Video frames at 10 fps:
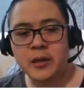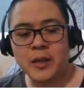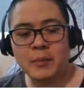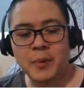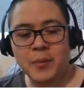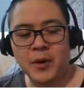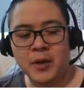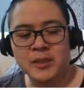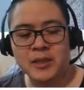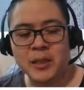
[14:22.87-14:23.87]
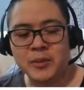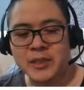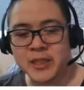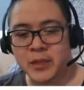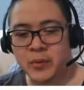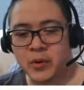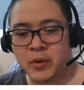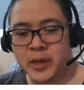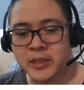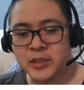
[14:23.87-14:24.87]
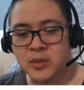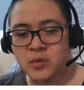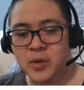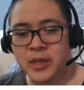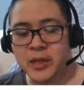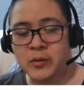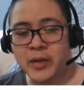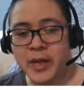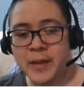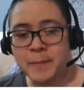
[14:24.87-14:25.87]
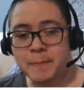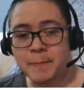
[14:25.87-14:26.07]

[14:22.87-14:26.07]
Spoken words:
Let me pause and double check that the recording is still working okay.